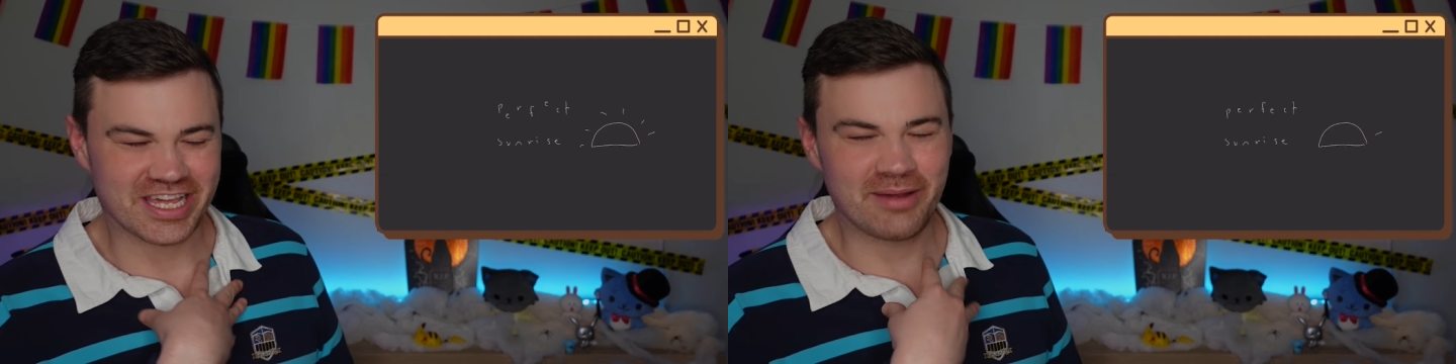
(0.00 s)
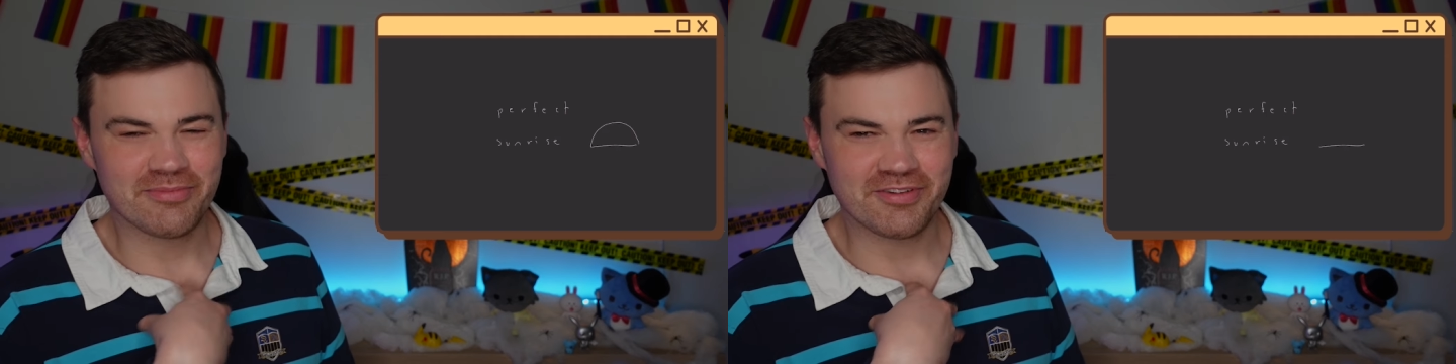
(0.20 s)

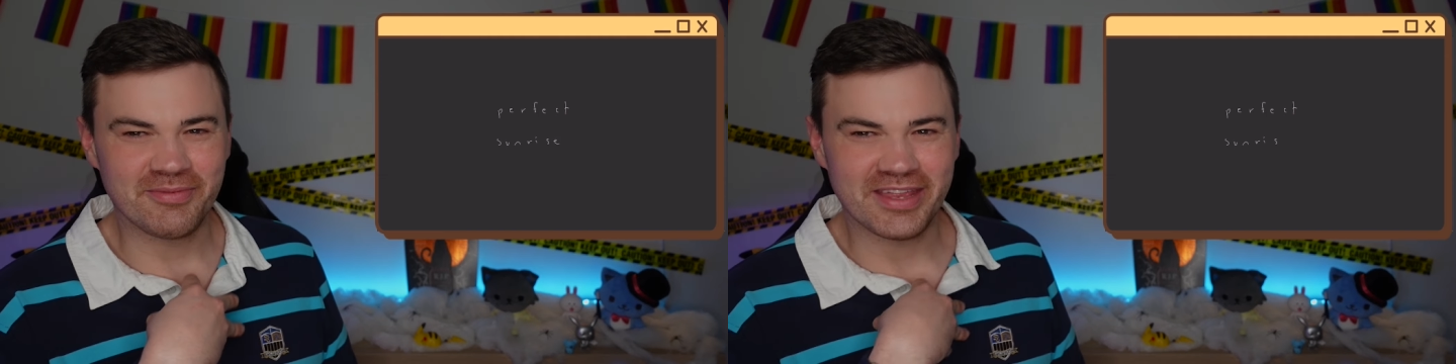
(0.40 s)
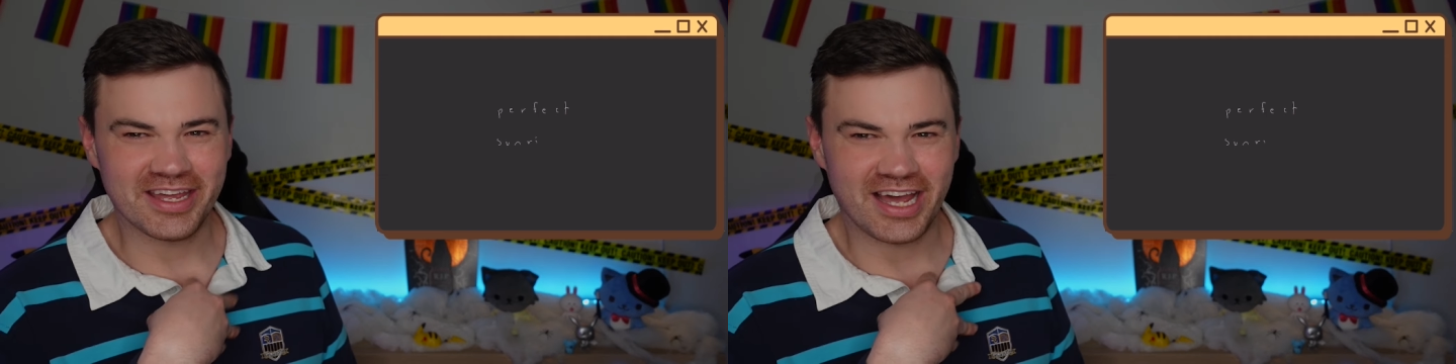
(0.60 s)
comes
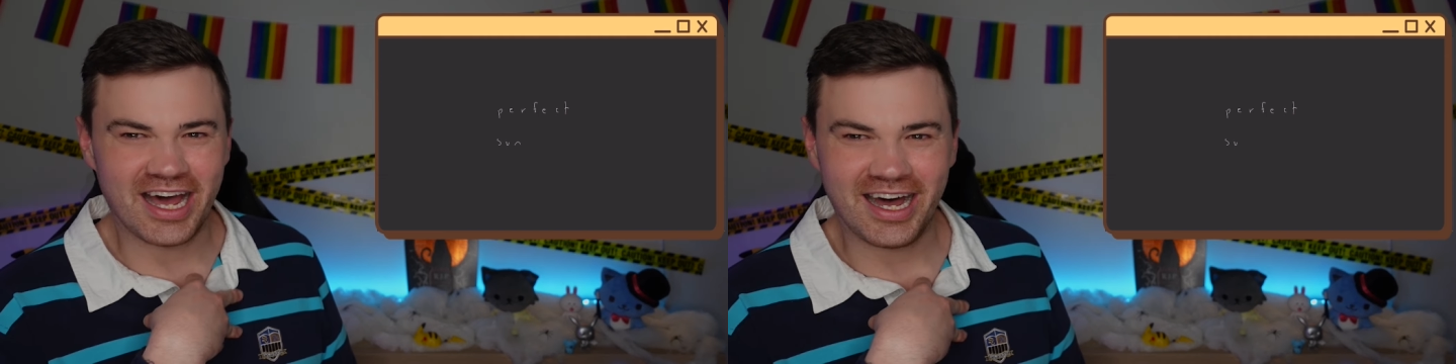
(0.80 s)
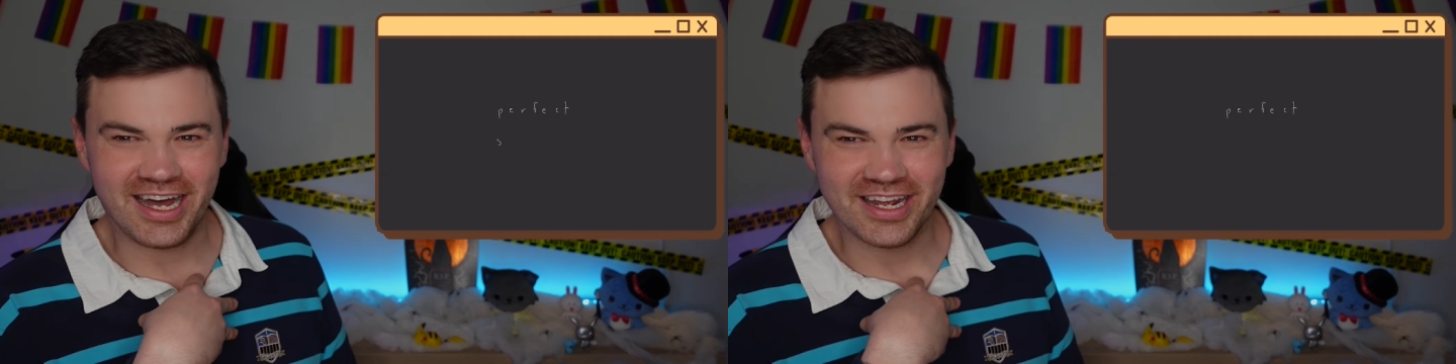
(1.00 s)
from the
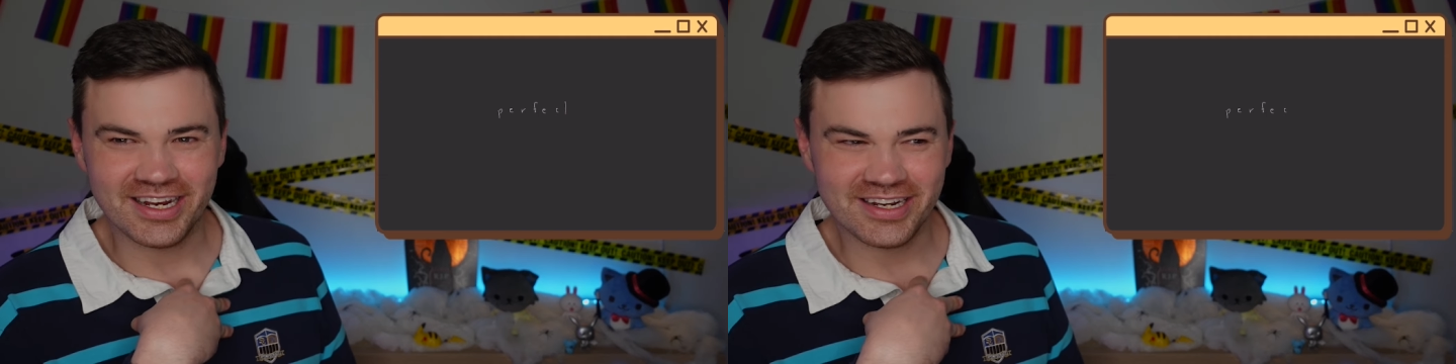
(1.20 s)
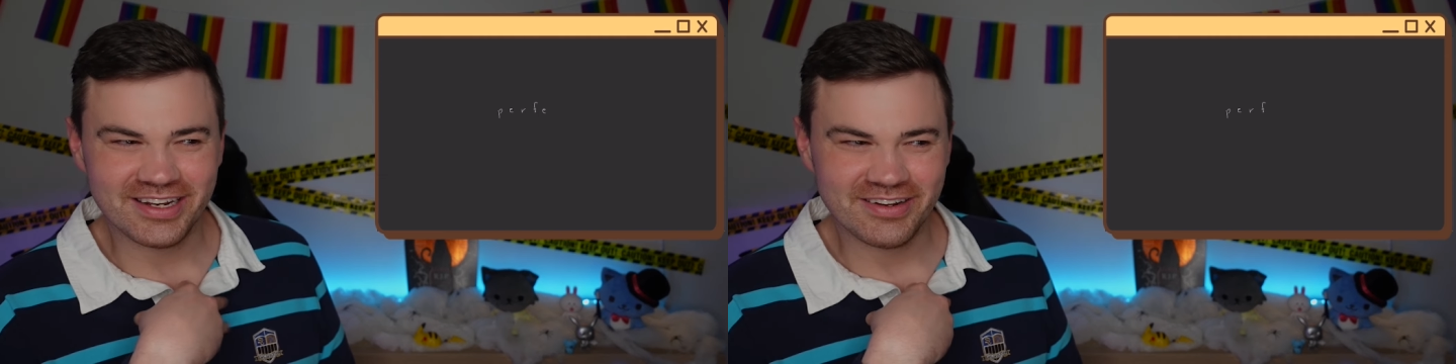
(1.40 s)
heart,
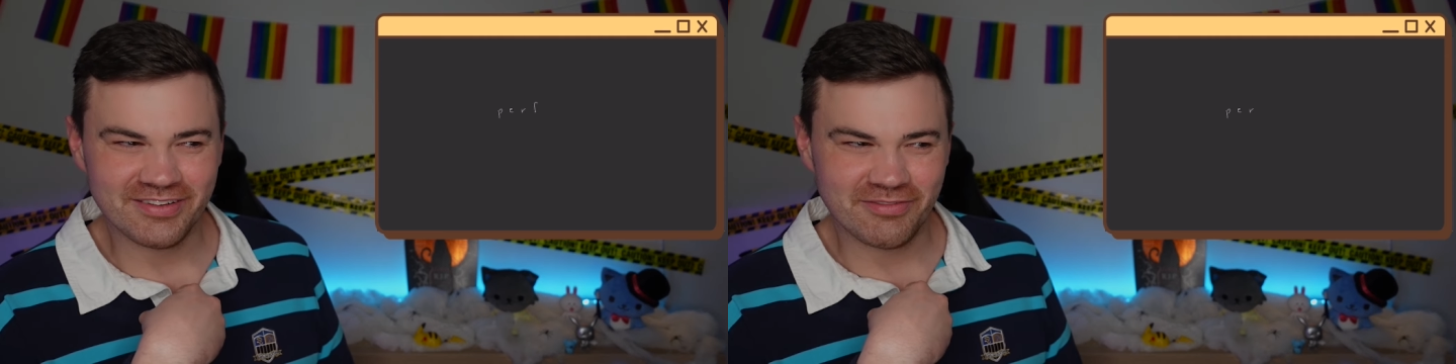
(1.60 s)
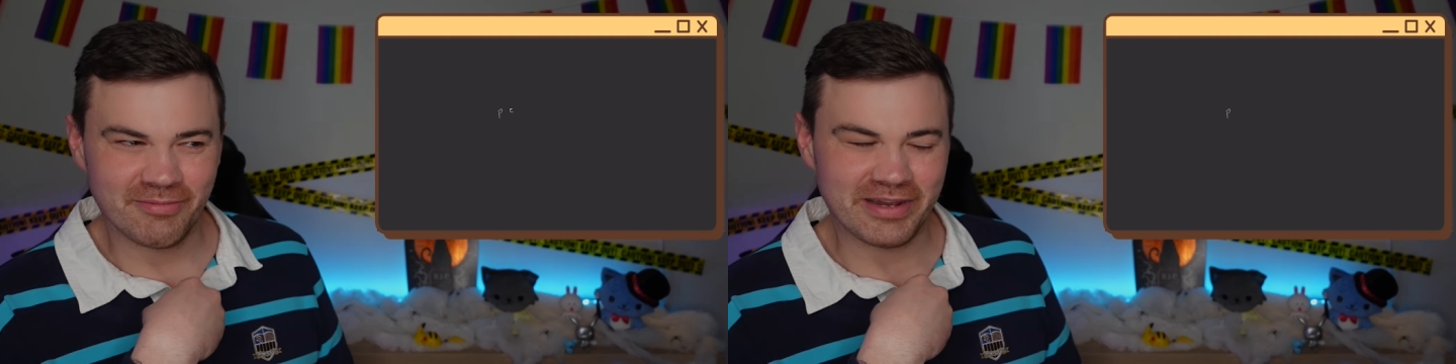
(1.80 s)

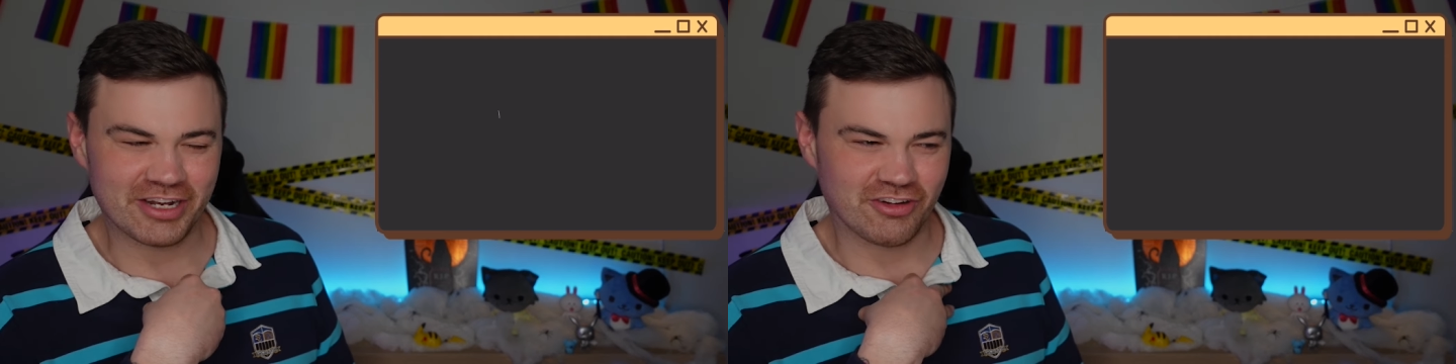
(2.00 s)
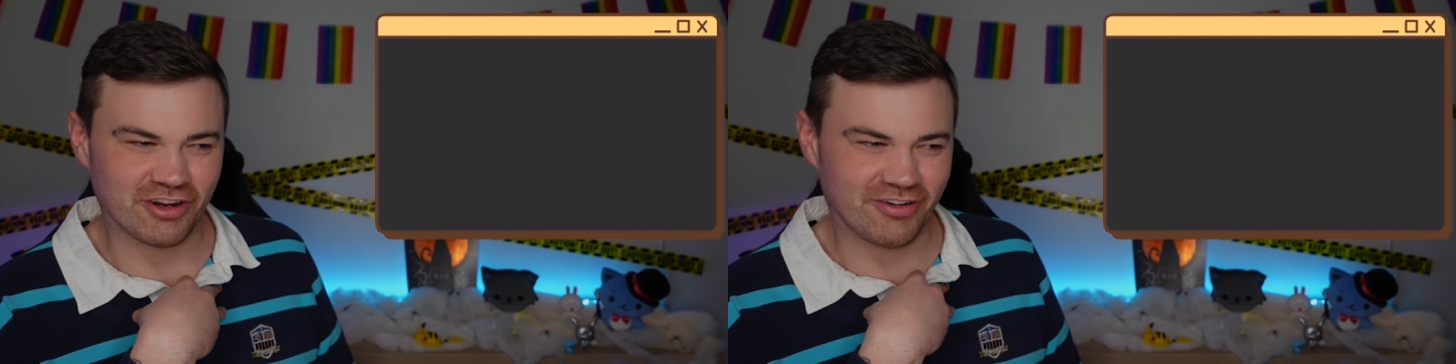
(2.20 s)
from
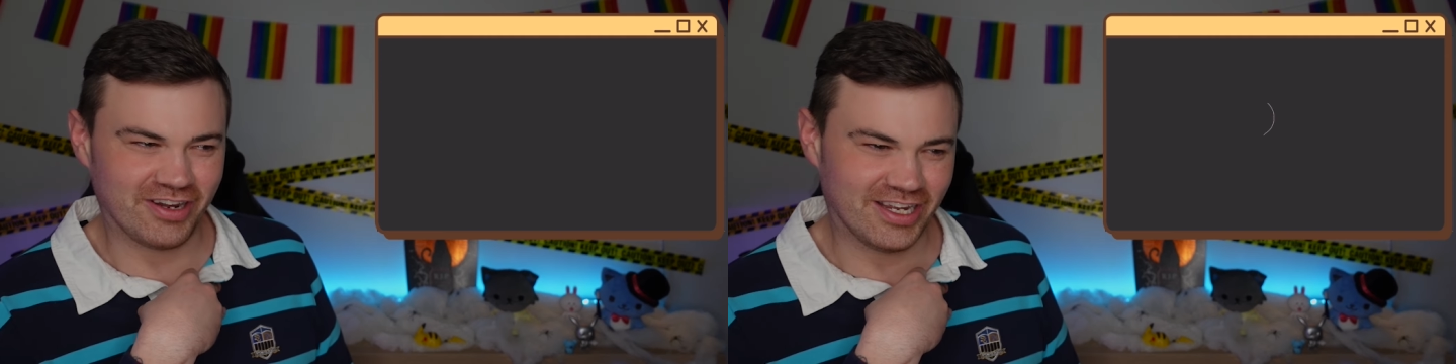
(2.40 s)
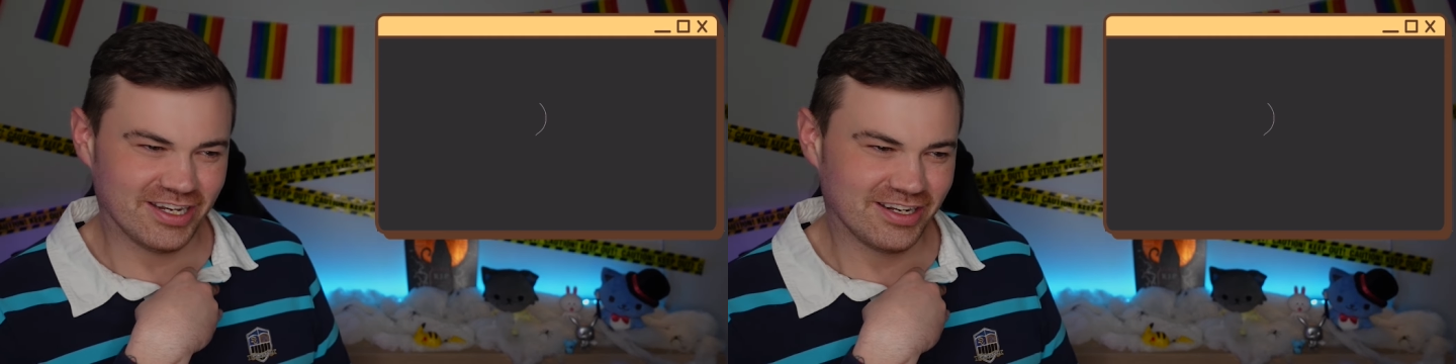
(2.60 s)
Patrick,
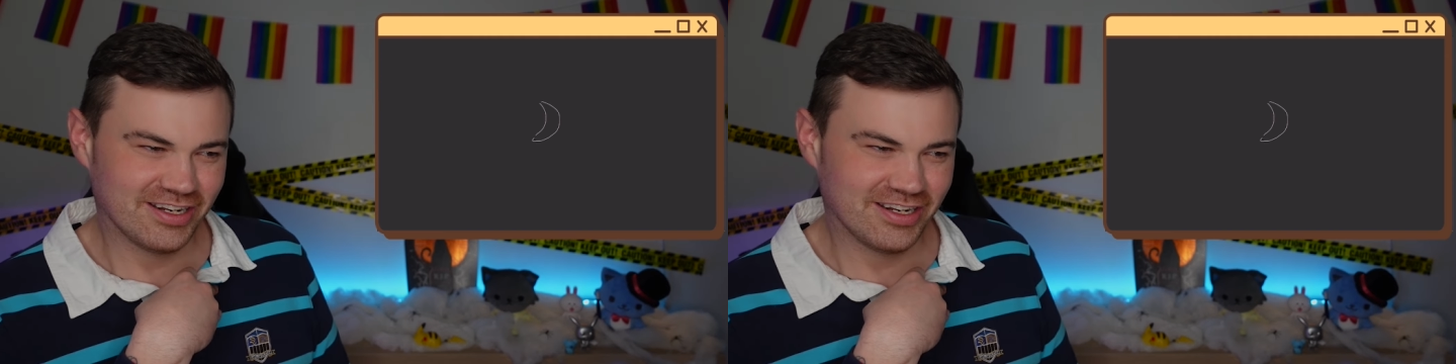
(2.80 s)
right?